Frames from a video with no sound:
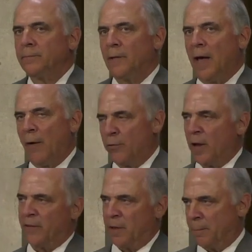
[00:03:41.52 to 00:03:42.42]
I would not
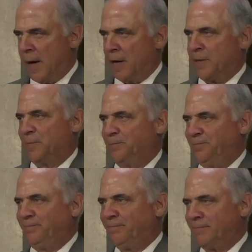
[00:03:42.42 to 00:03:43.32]
have come back.
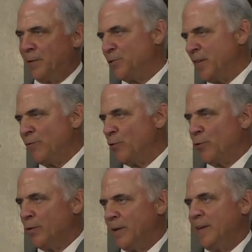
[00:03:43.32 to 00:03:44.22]
There was never
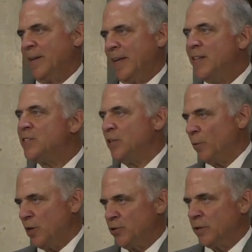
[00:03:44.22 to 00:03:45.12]

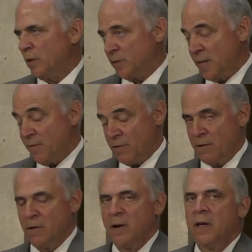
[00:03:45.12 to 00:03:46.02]
insinuation, there was never
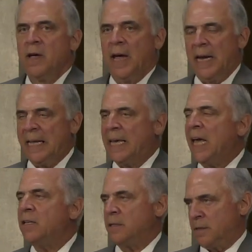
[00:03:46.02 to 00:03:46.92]
any
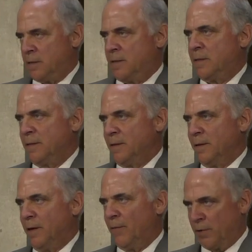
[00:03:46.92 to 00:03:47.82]
cases
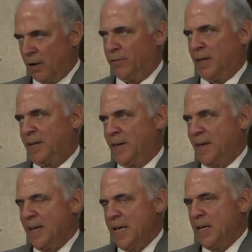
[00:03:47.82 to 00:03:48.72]
of conflict.
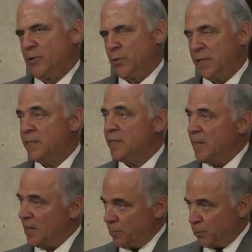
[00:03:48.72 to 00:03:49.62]
So this is the
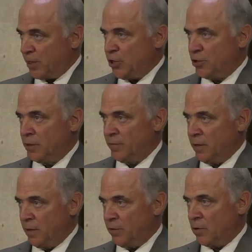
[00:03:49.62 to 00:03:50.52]
interpretation of
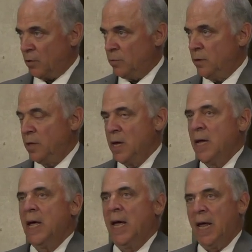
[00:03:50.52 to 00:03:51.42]
the code.
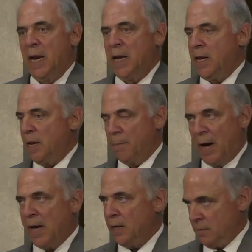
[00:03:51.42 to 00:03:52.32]
And in my